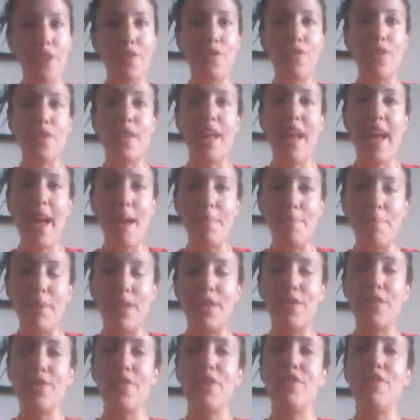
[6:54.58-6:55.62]
you feel happy,
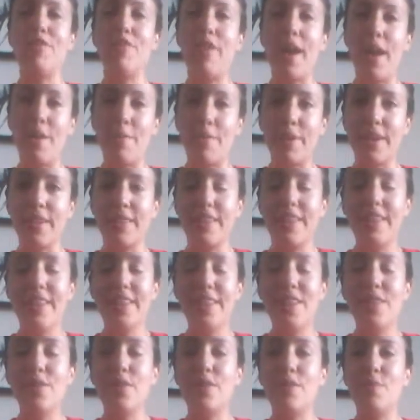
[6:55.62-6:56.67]
you feel vibrant.
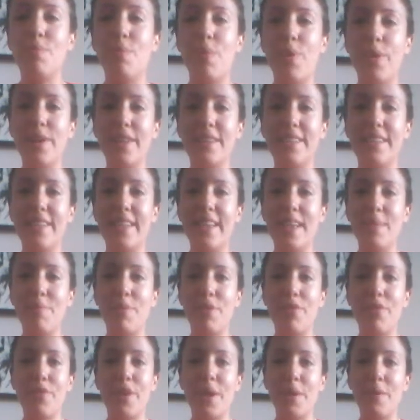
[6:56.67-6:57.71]
So it's important to keep
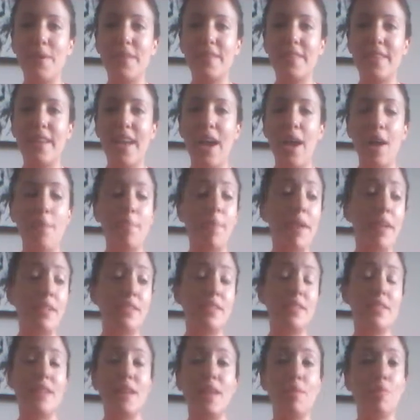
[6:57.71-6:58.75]
the frequency up,
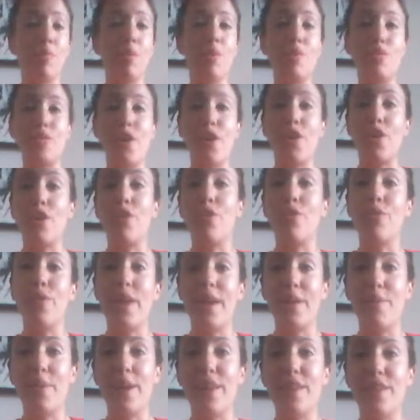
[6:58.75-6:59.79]
and singing bowls are a
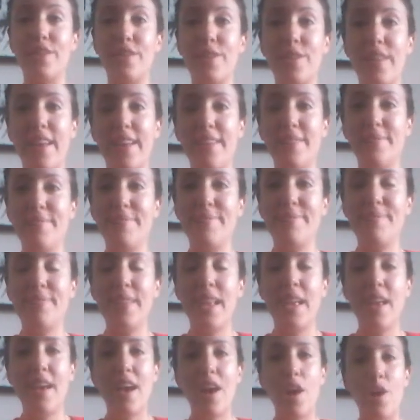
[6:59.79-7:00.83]
great way to do that.
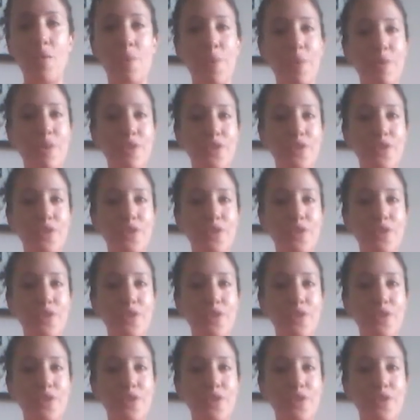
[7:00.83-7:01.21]
Hope you